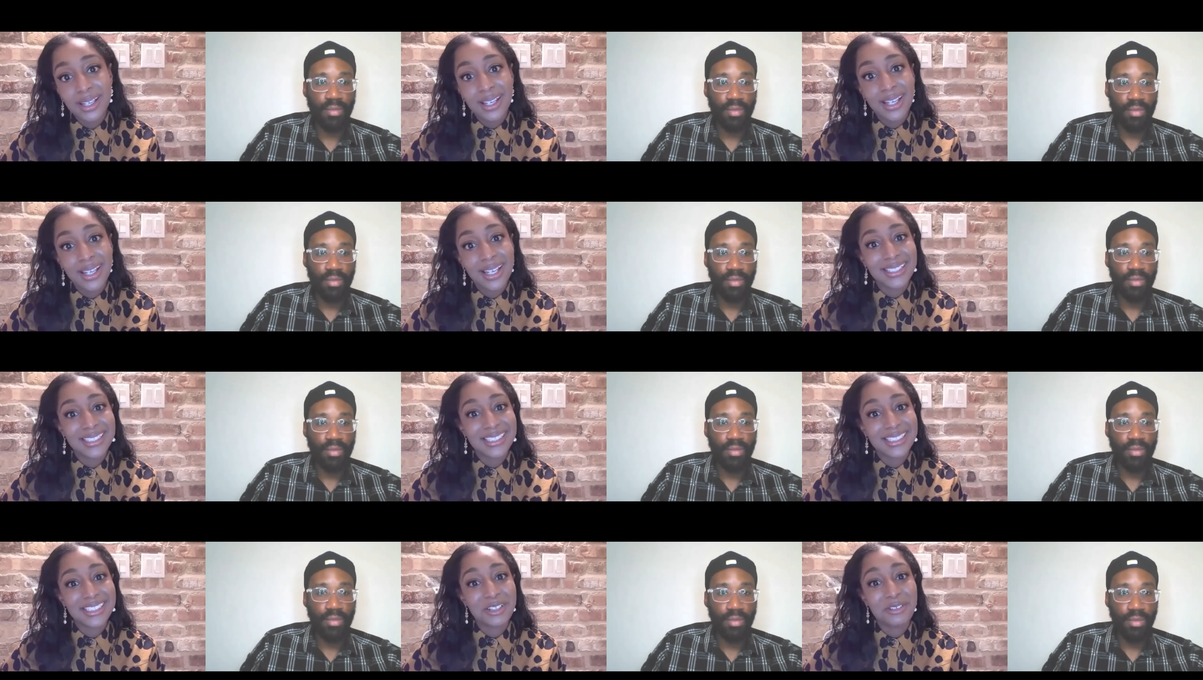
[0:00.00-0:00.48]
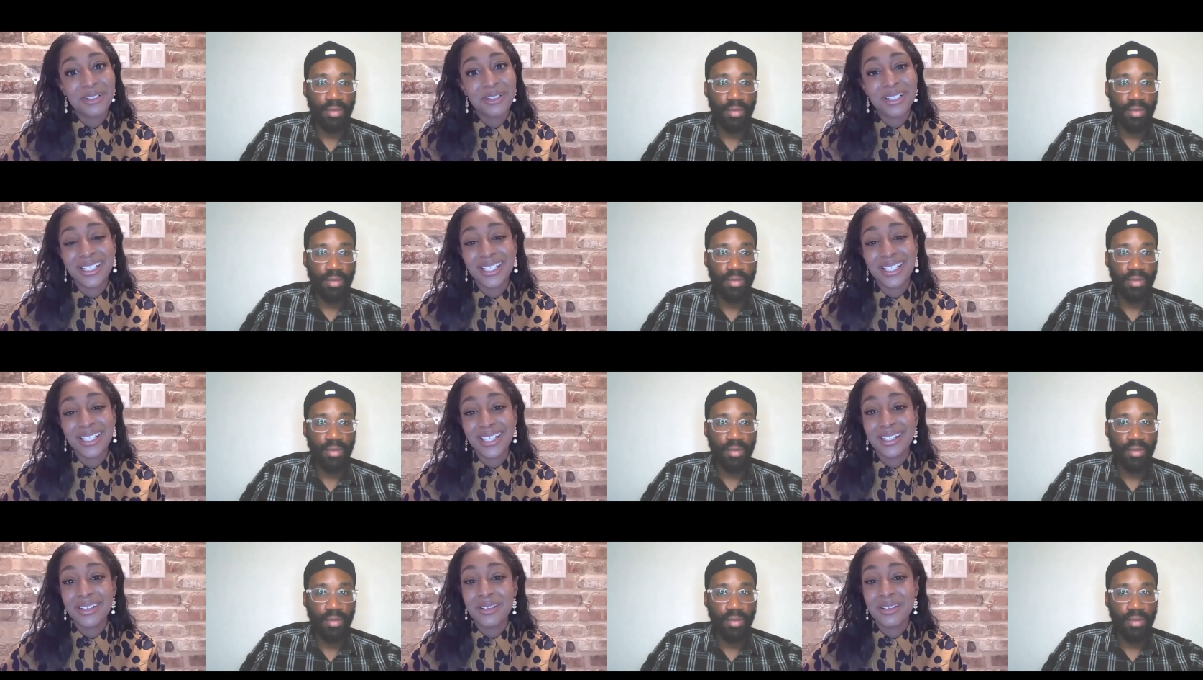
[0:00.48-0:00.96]
Speaker 1: And so
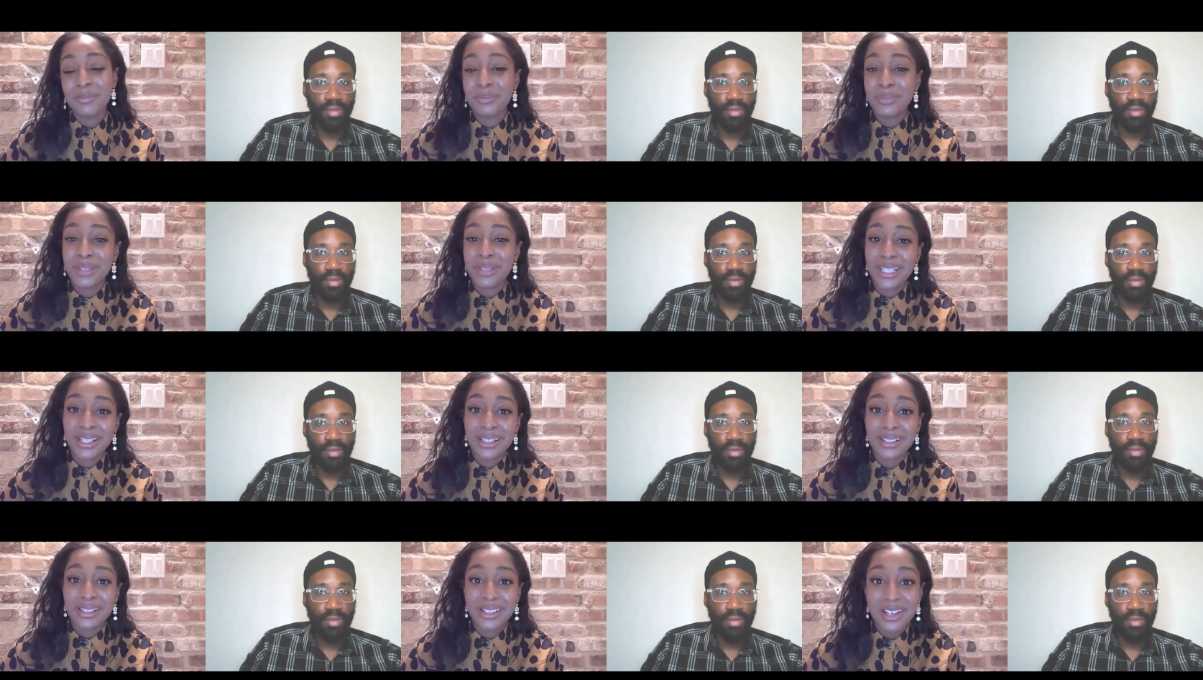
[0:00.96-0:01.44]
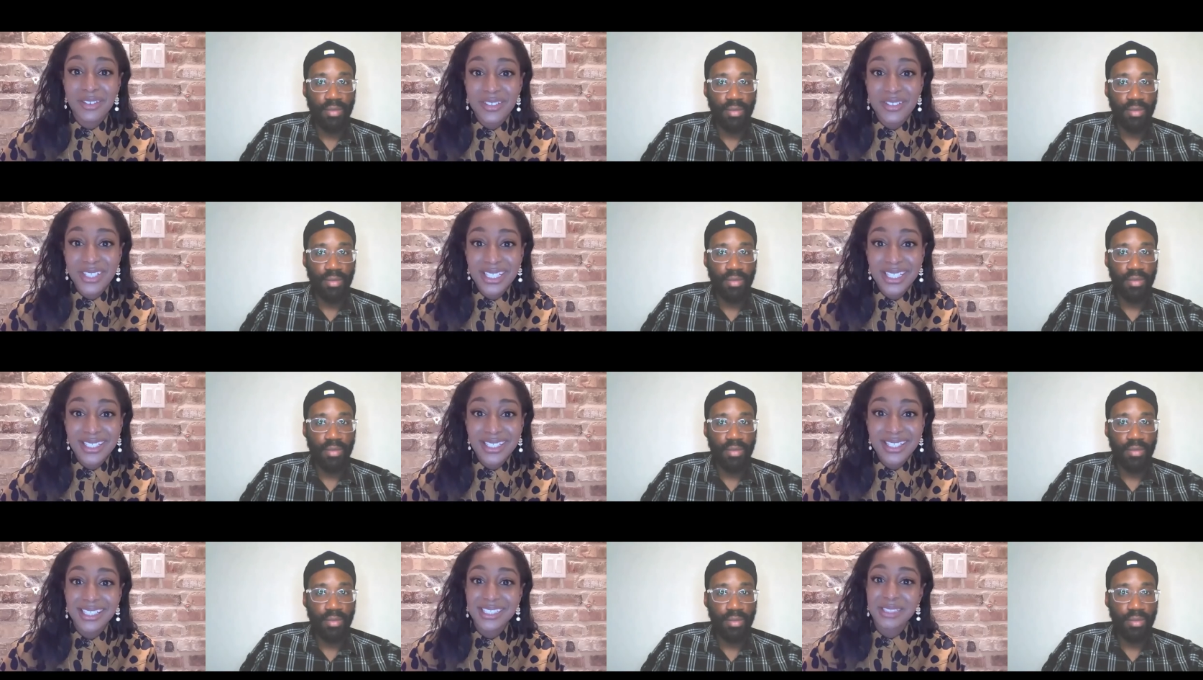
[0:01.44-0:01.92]
again, being
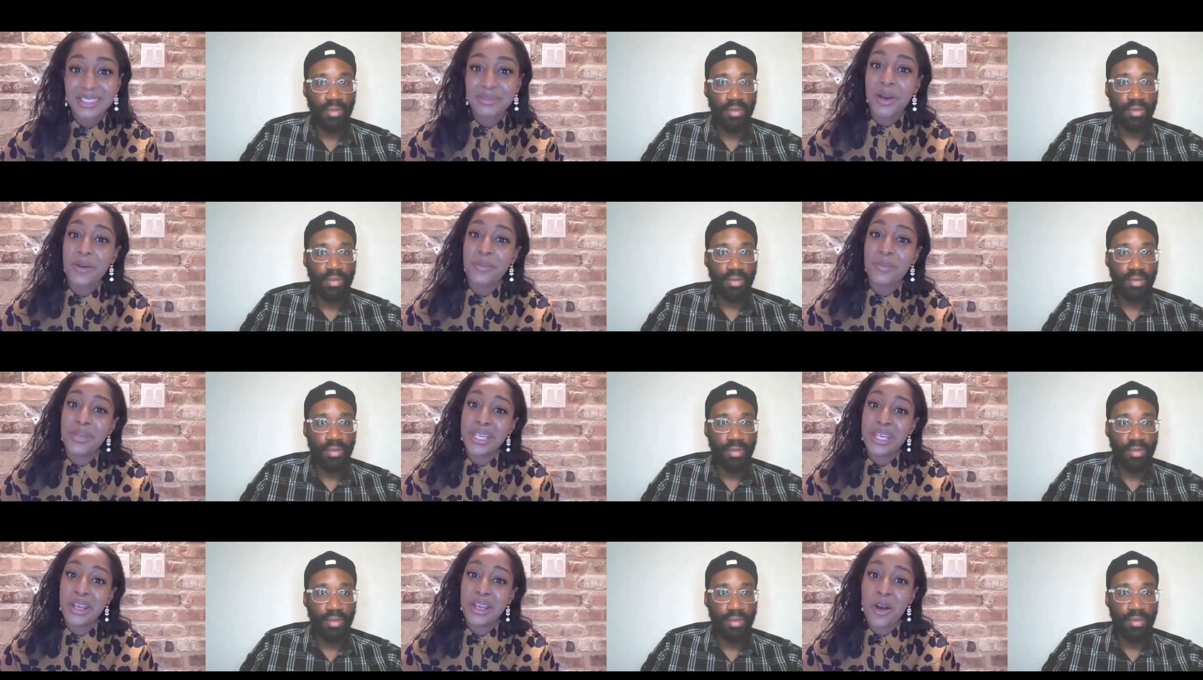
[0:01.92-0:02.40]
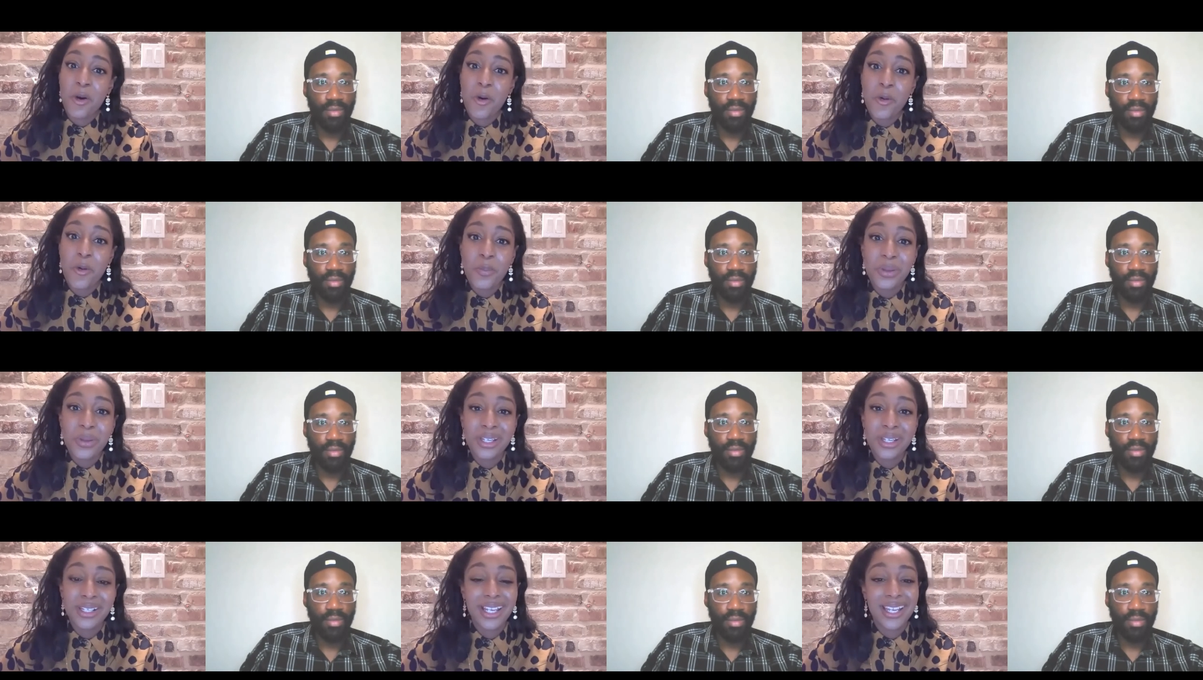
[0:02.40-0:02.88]
loving is about being
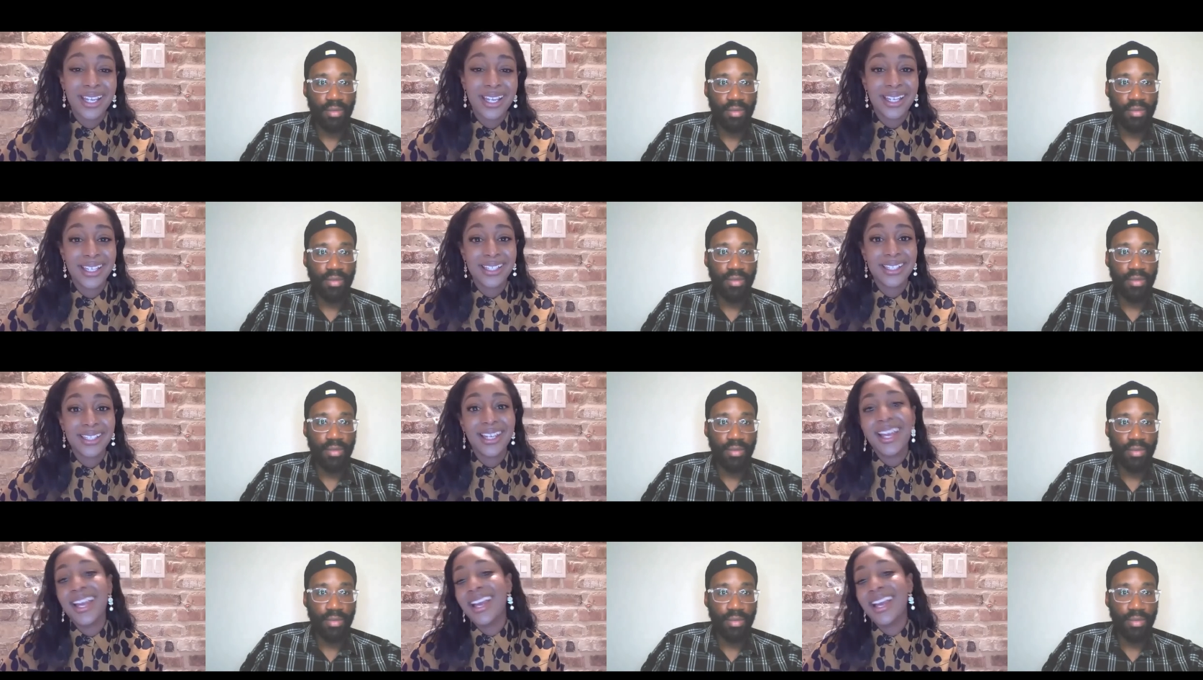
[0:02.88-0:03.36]
open and